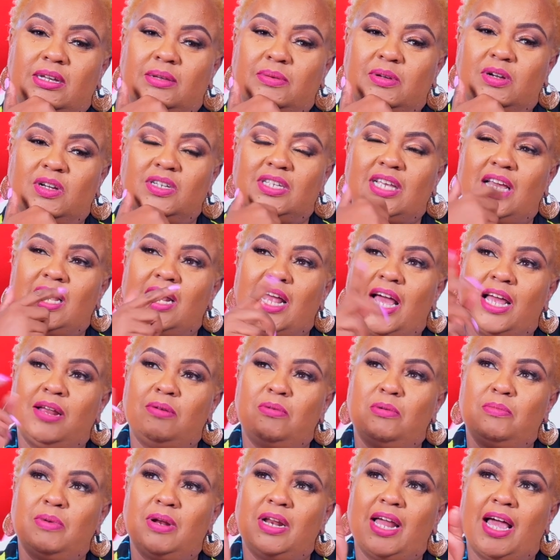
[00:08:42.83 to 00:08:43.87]
Because I
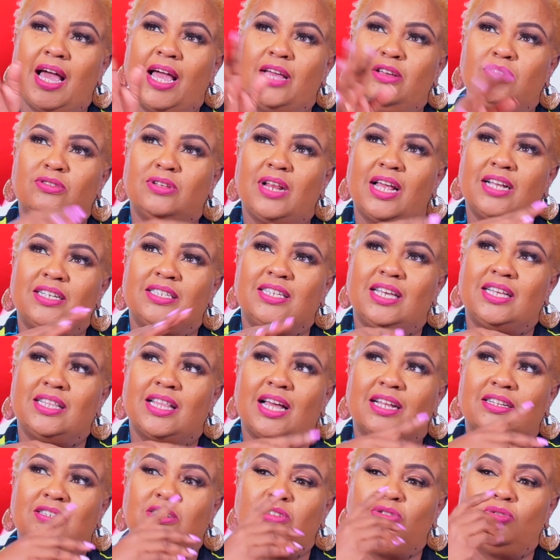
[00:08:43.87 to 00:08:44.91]
remember, I used to like saying
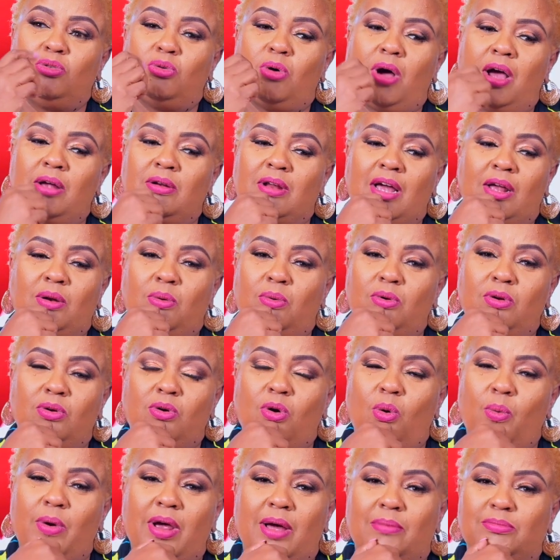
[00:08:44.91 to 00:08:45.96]
that, I don't want to
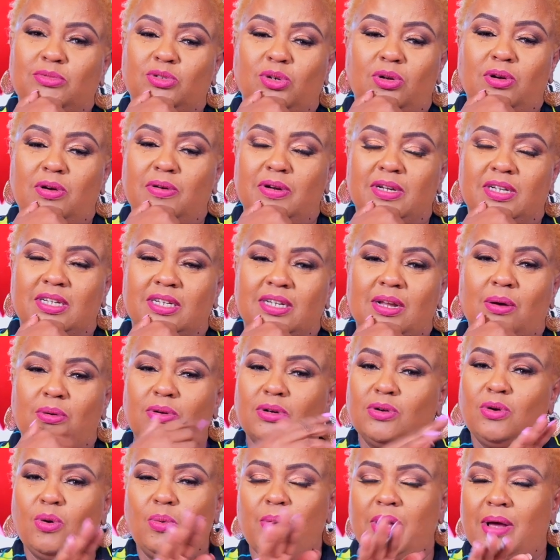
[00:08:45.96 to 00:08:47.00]
go where I'm tolerated. I
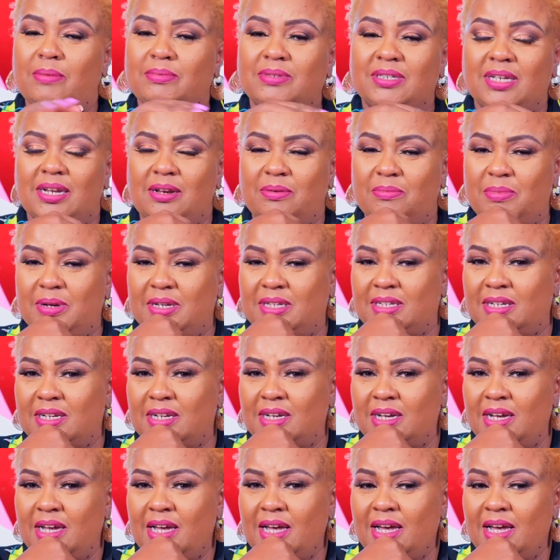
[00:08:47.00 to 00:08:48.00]
want to go where I'm celebrated.